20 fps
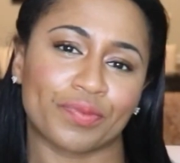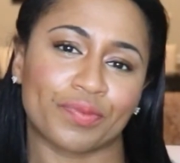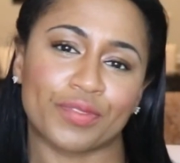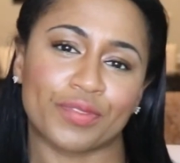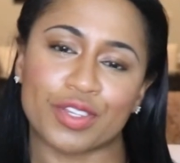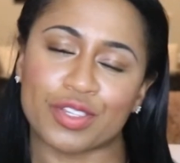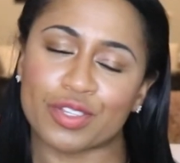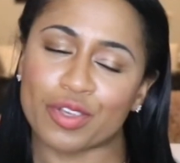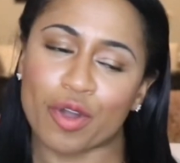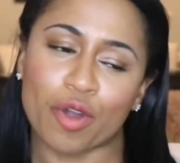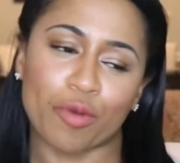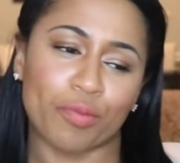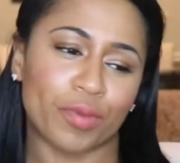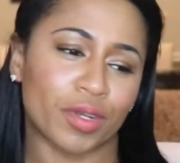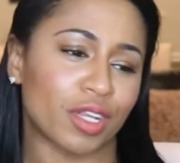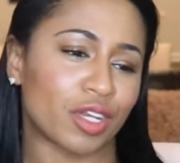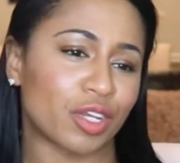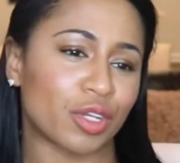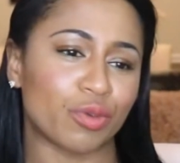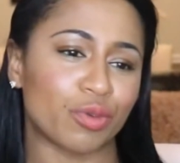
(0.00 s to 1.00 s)
Just
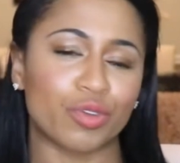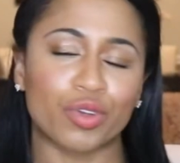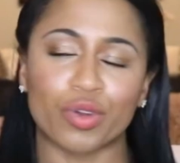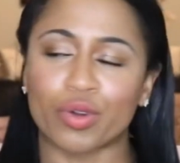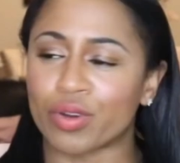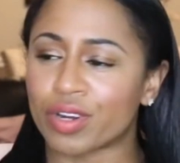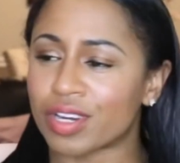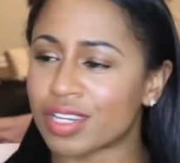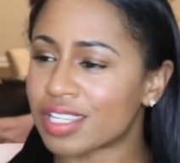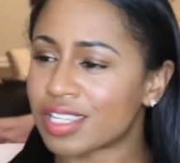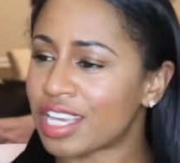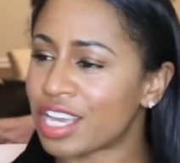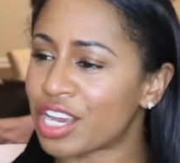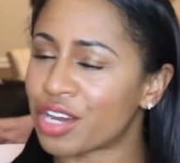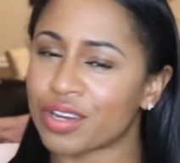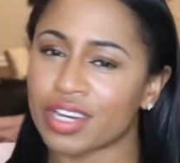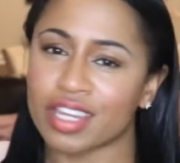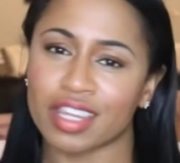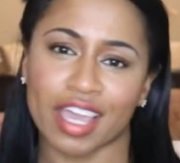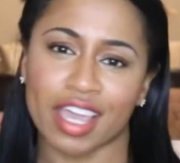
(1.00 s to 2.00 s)
opening new doors
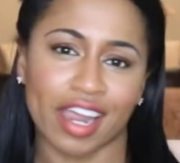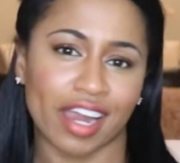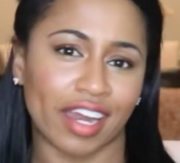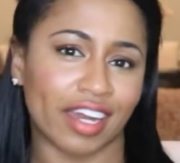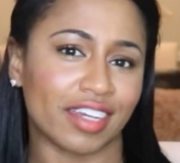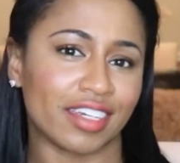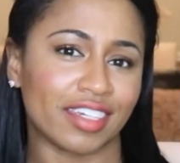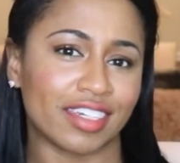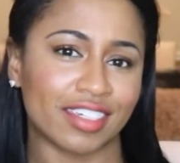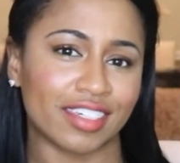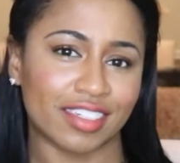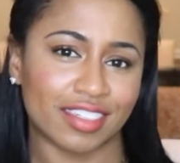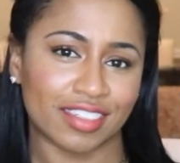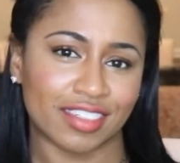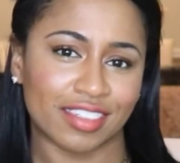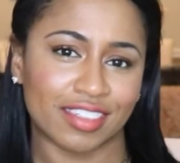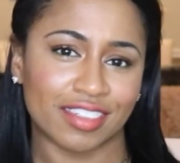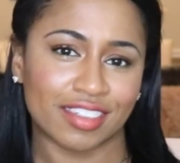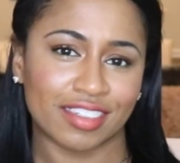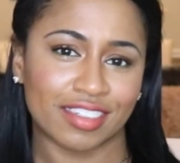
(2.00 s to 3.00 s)
here and there.
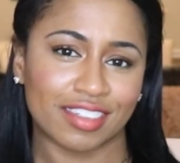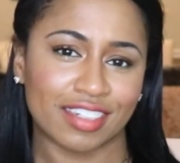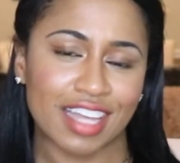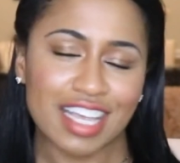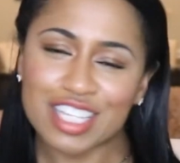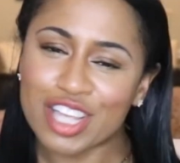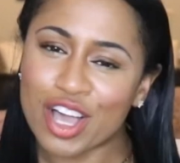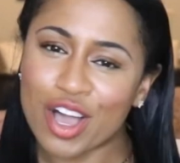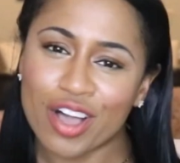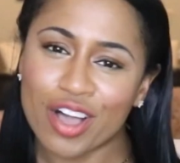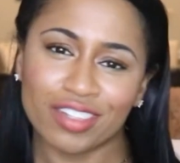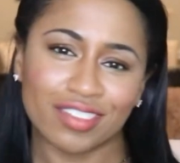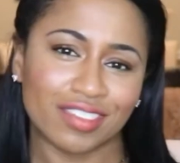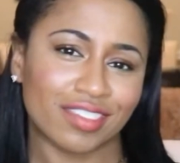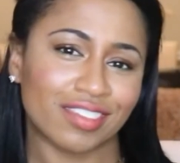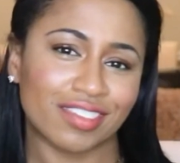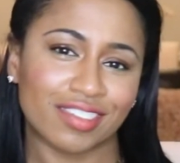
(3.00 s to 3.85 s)
That's all.